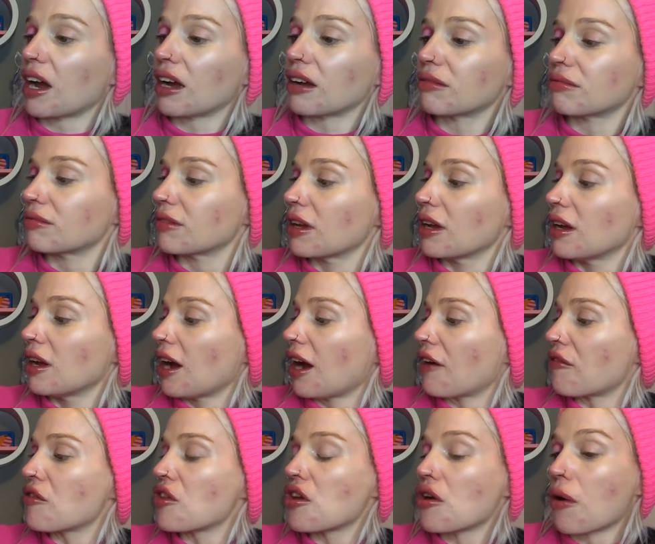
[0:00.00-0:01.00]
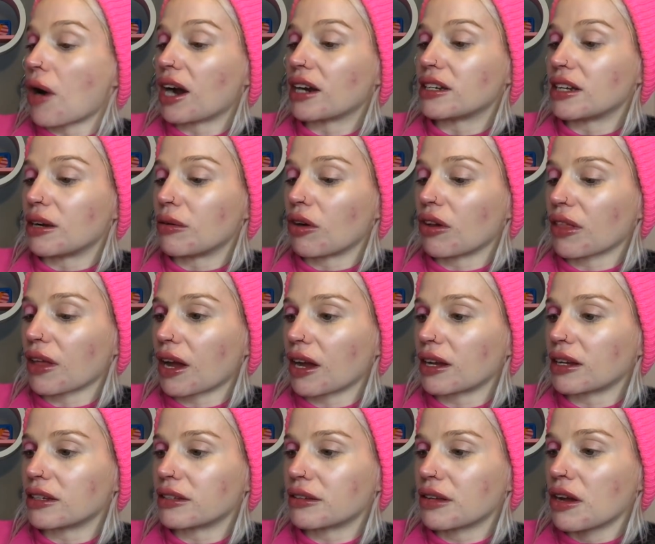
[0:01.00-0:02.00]
I have no idea what
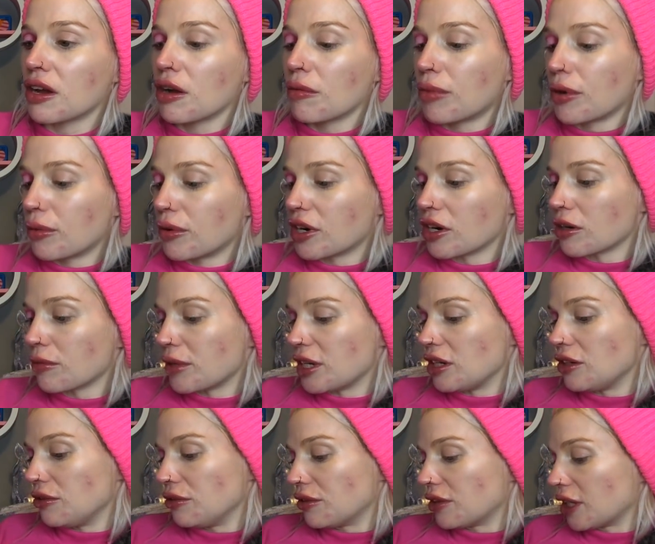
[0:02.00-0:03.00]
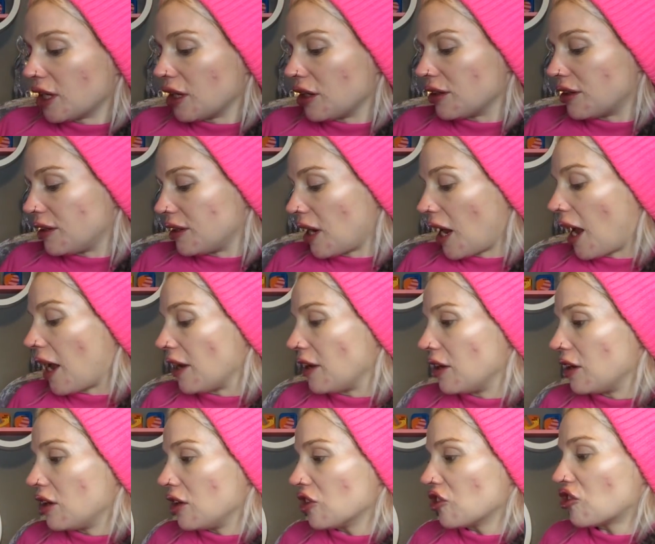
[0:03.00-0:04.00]
that is. But we're going to be using her
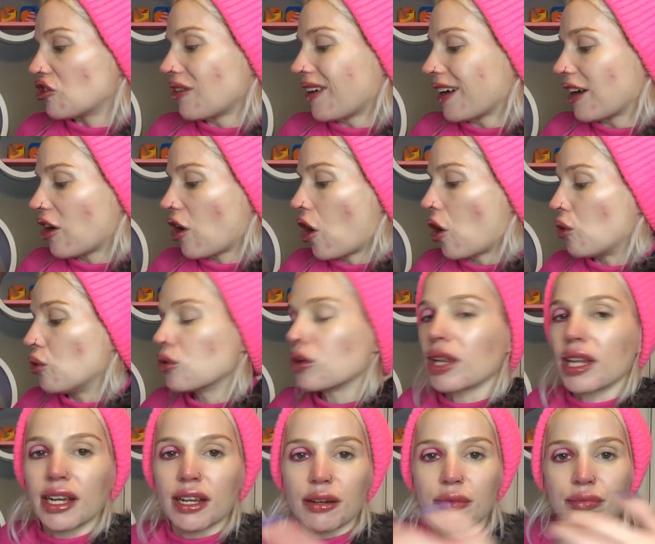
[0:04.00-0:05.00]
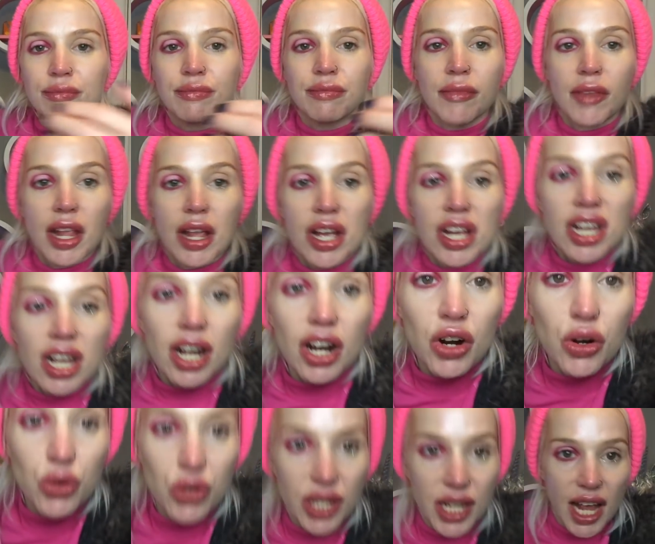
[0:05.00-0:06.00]
today. Tracoleum.
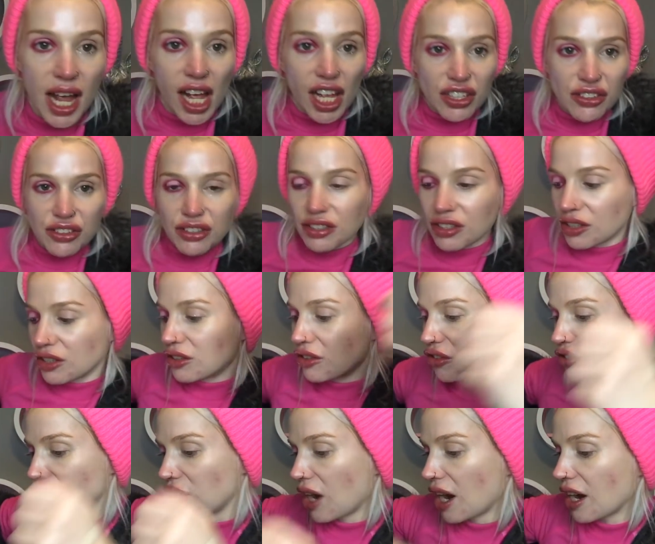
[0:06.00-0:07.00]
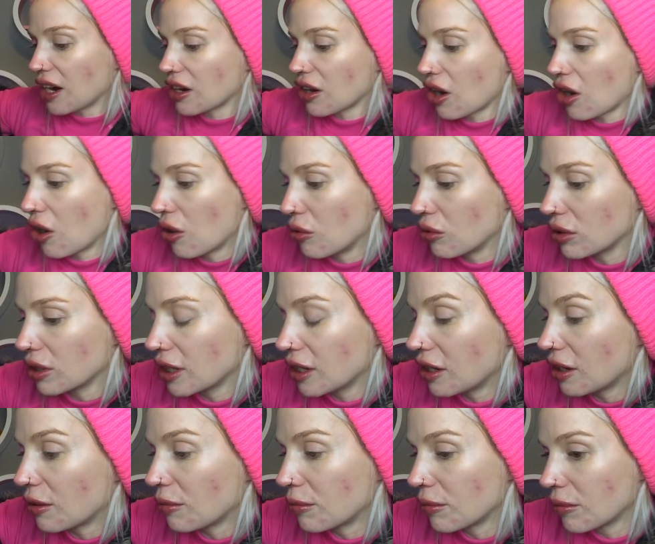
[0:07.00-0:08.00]
Oh, yes.
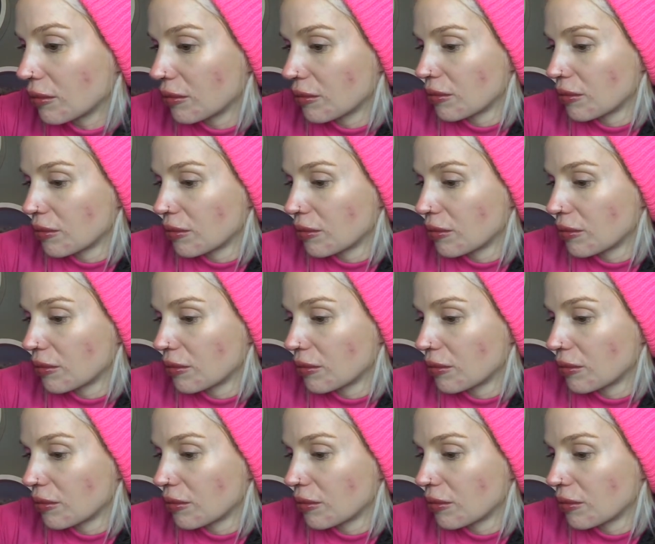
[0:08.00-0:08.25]
Tracoleum.